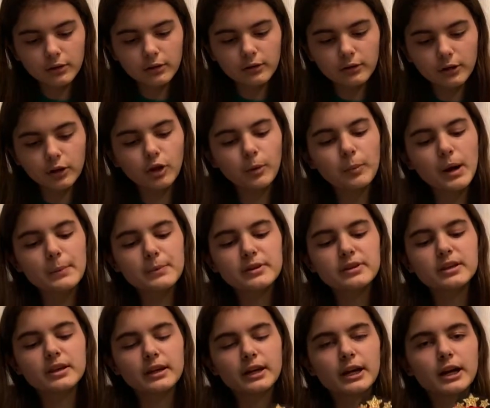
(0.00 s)
you can probably
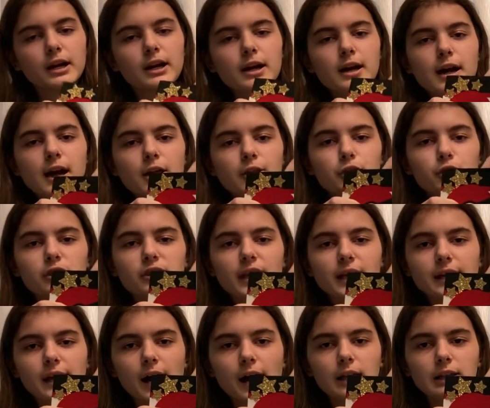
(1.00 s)
see here, there's
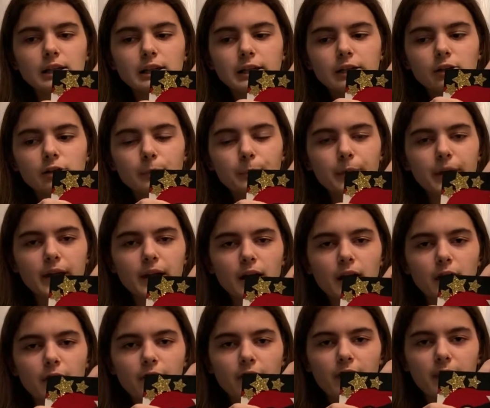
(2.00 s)
like a little bit
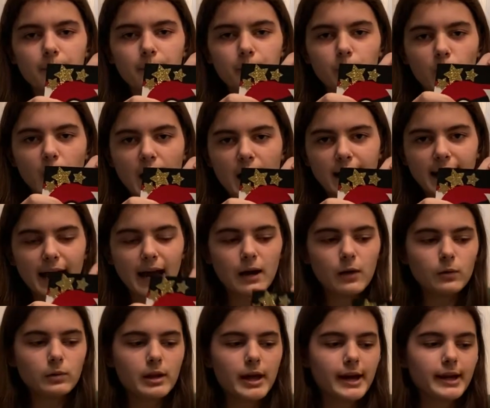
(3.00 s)
of a black
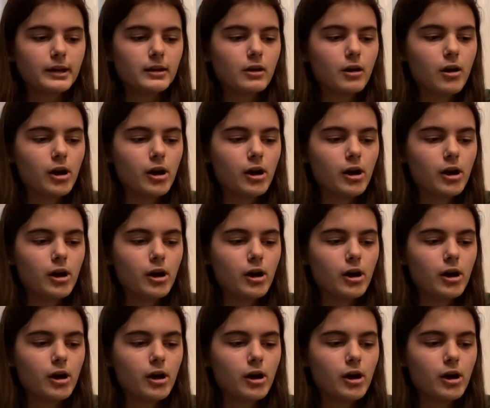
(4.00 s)
outline